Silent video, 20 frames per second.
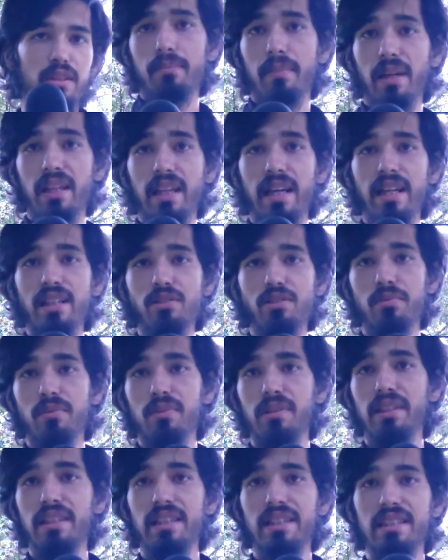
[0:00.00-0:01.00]
My last
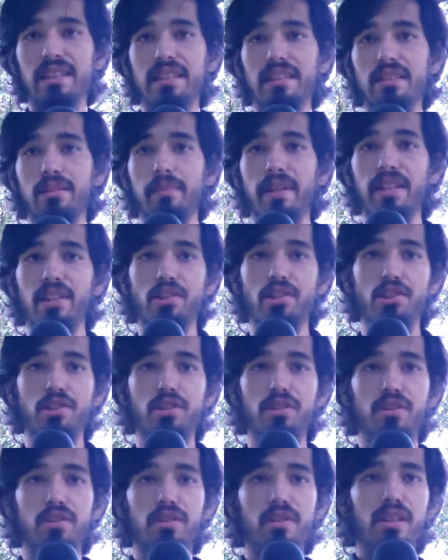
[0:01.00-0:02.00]
one is making
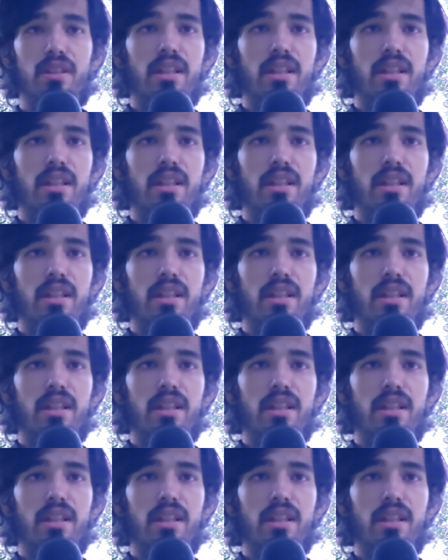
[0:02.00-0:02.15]
sure